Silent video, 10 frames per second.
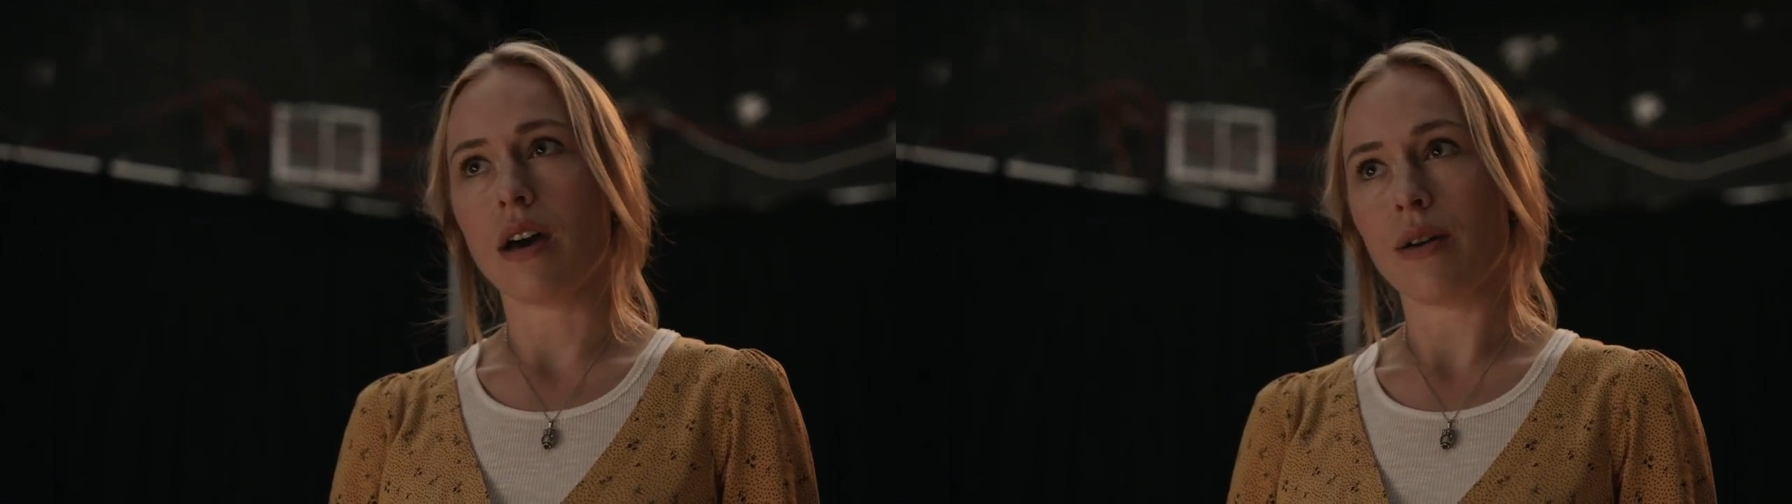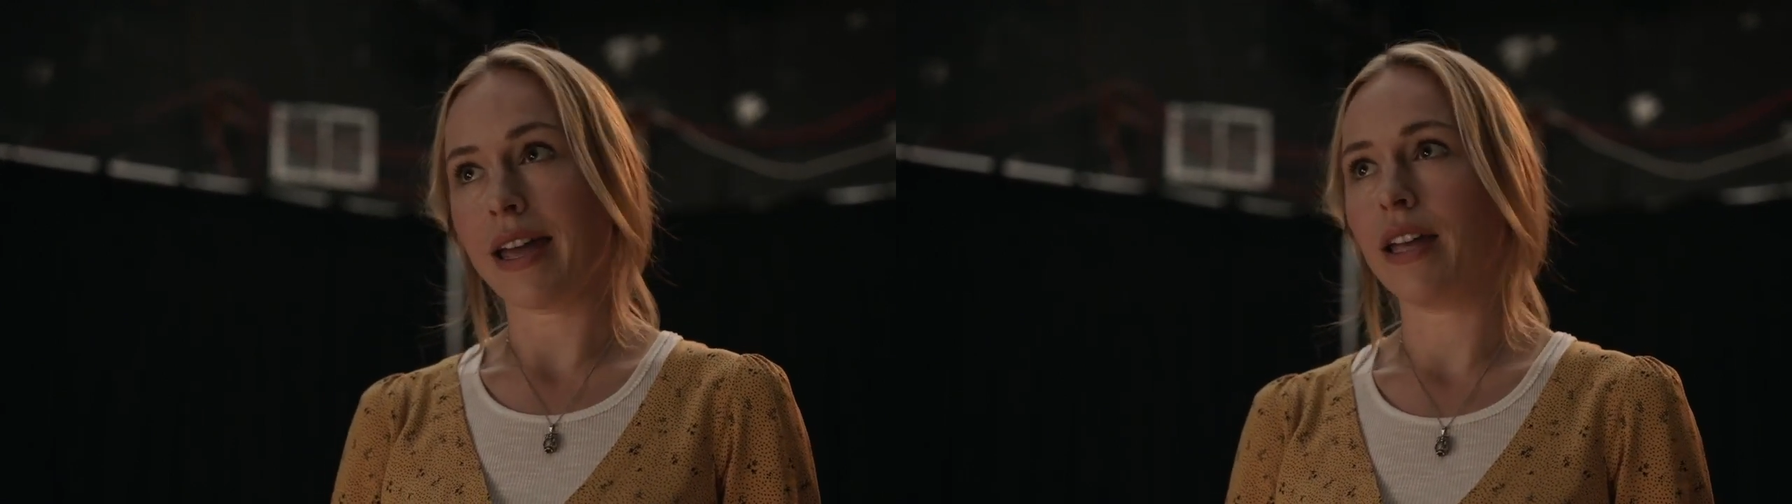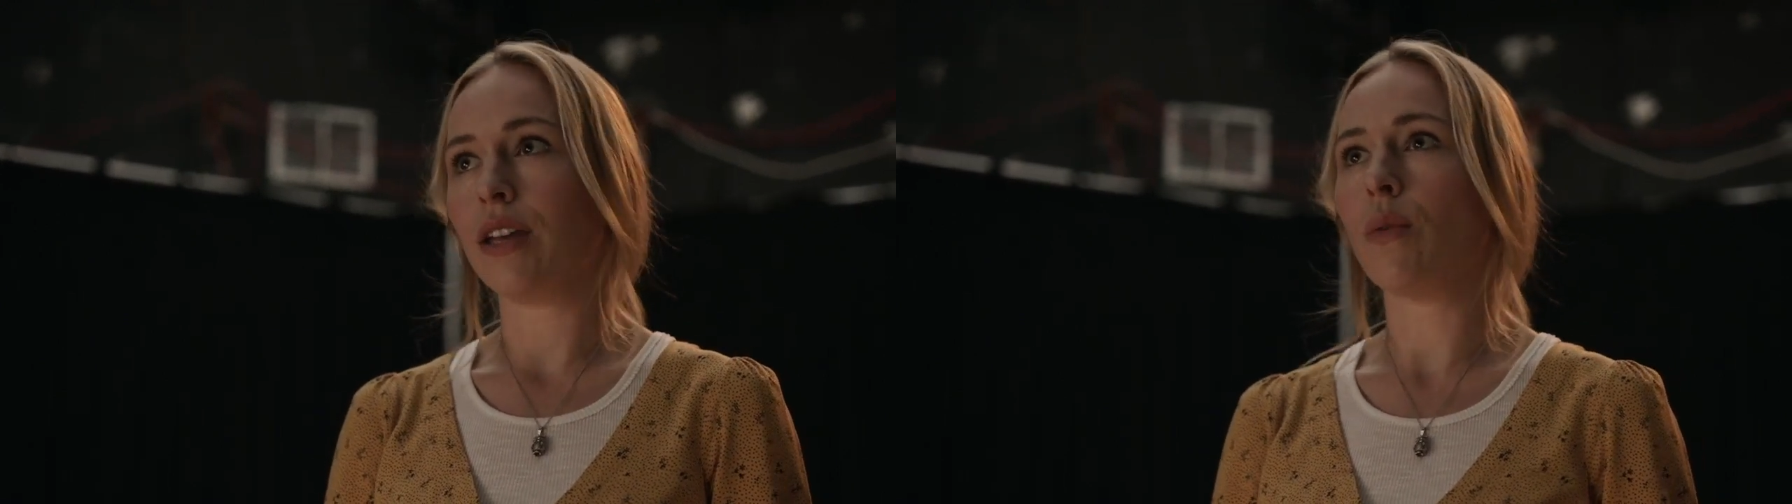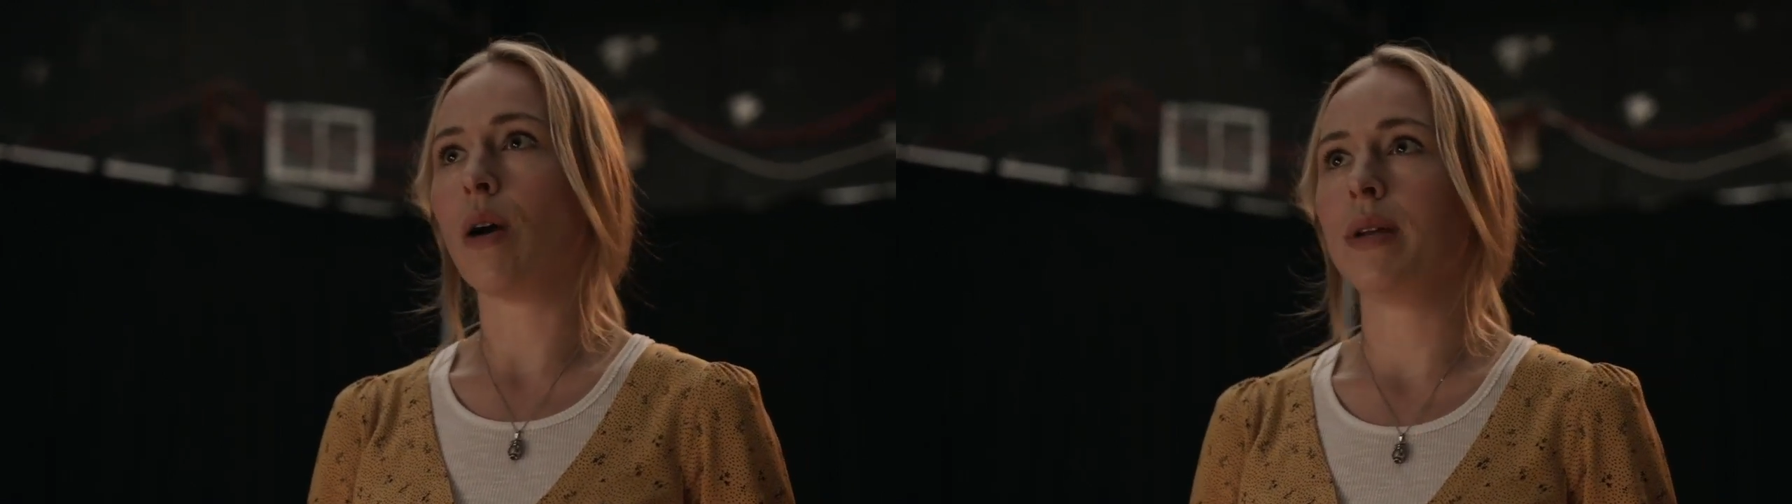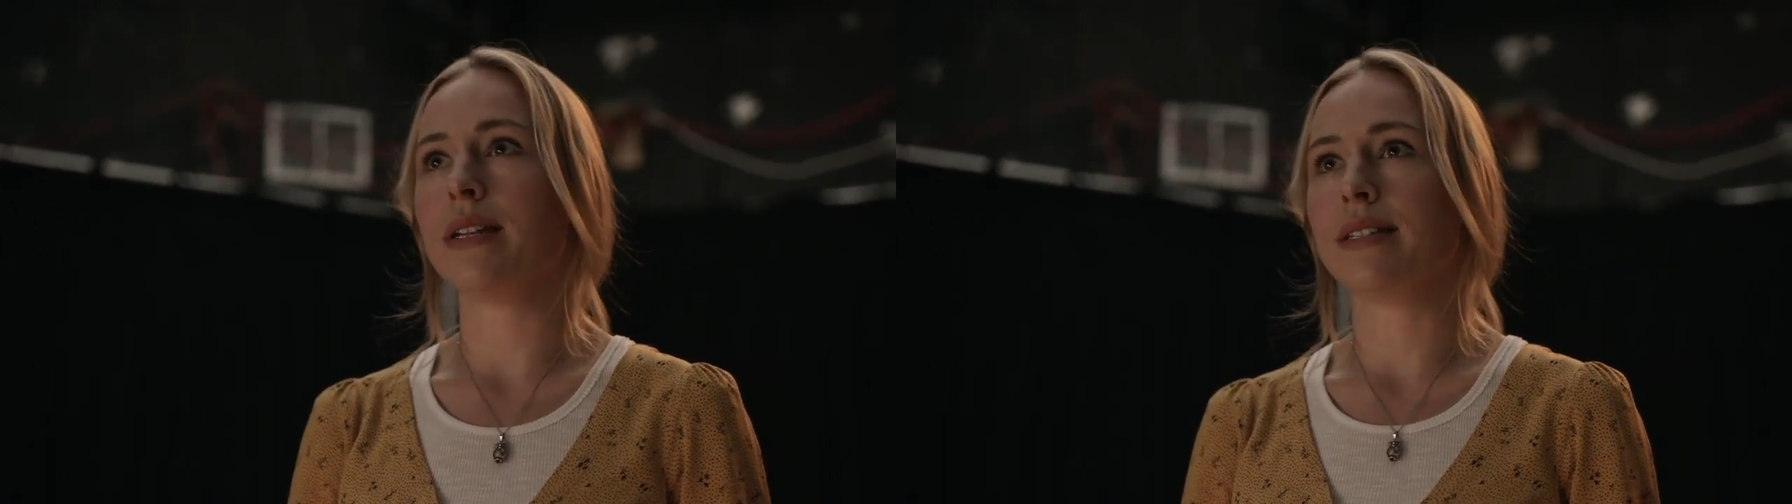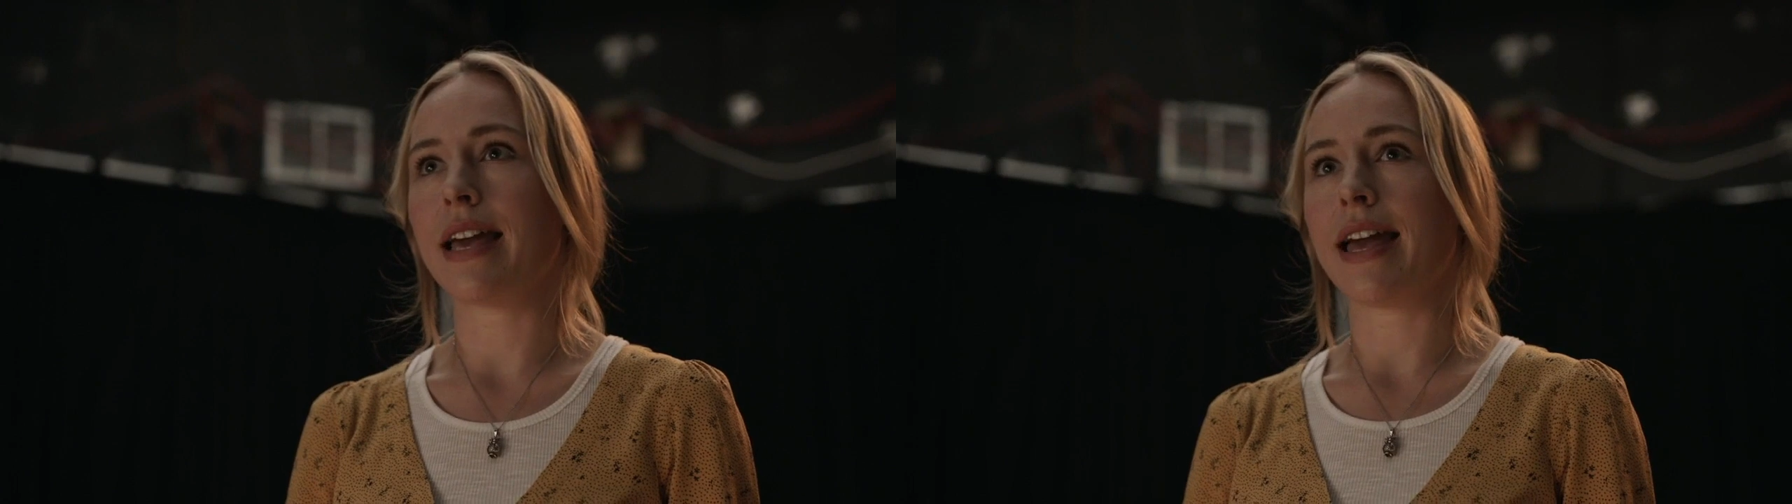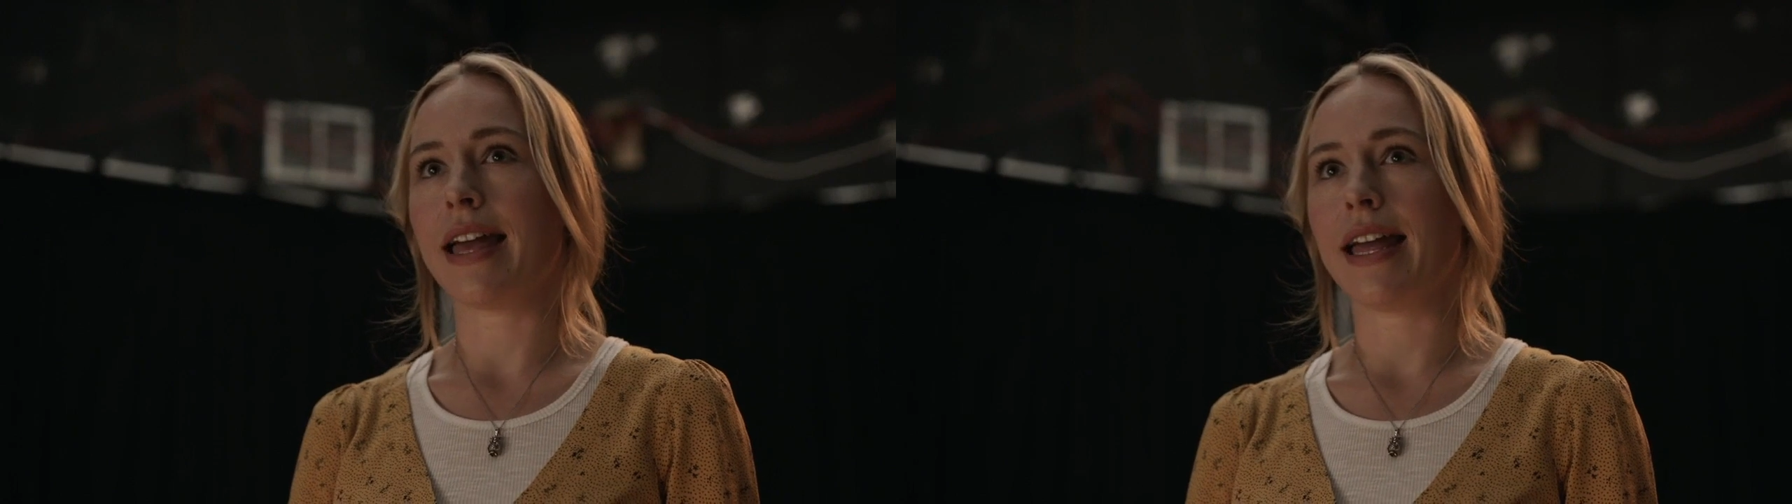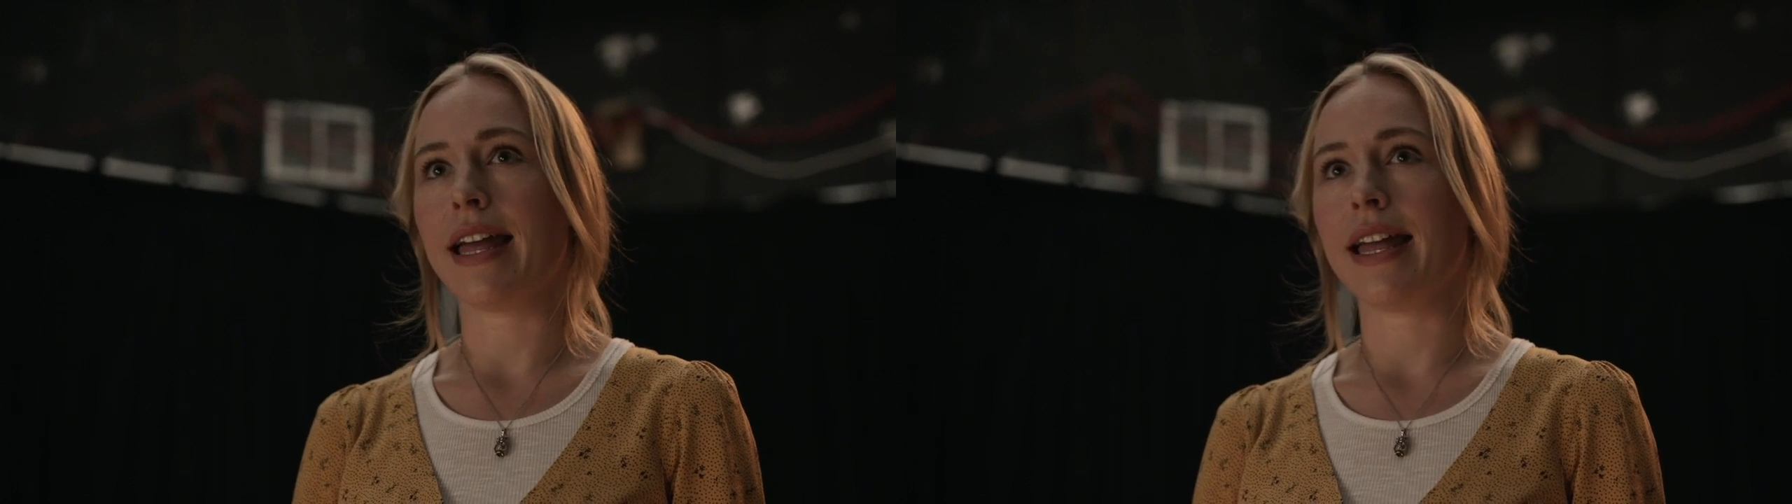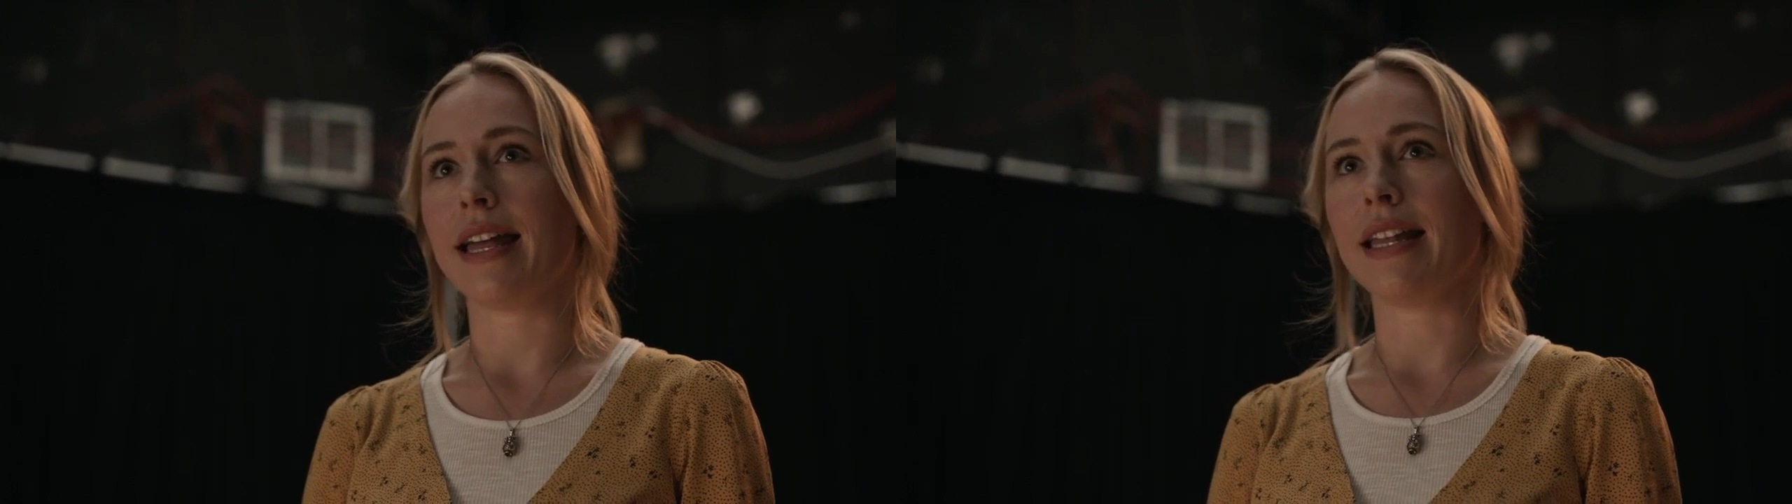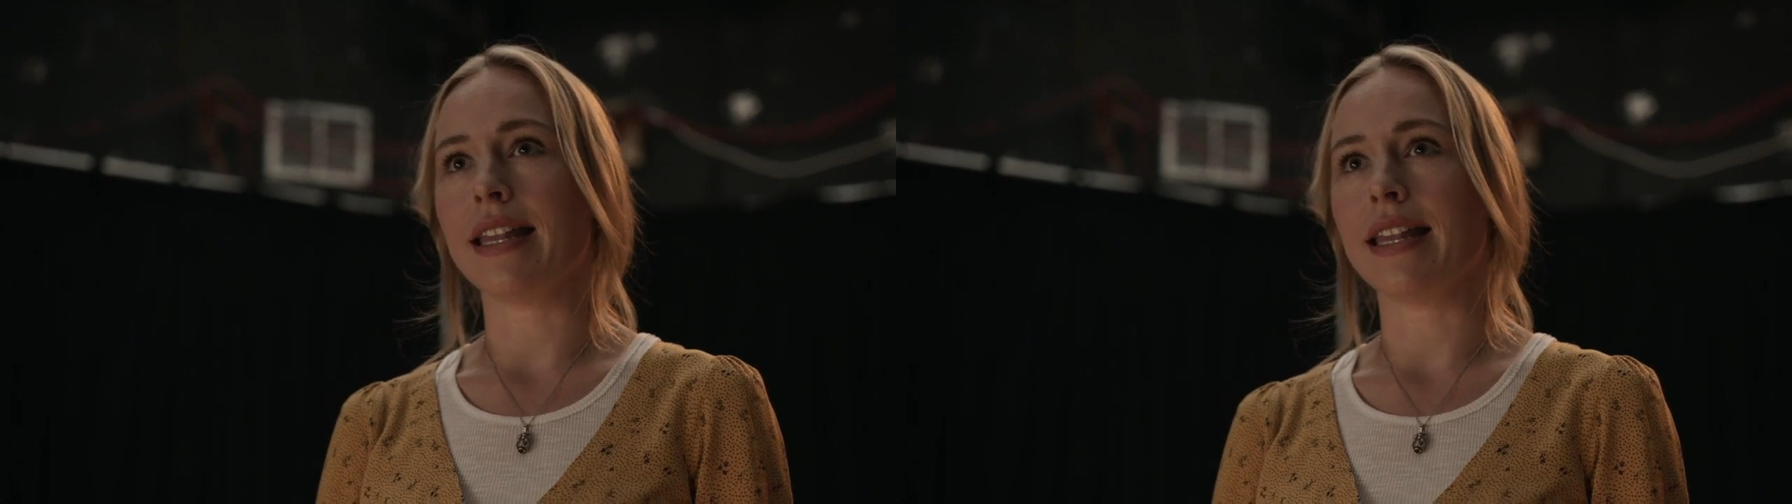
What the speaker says: Okay, you want me to say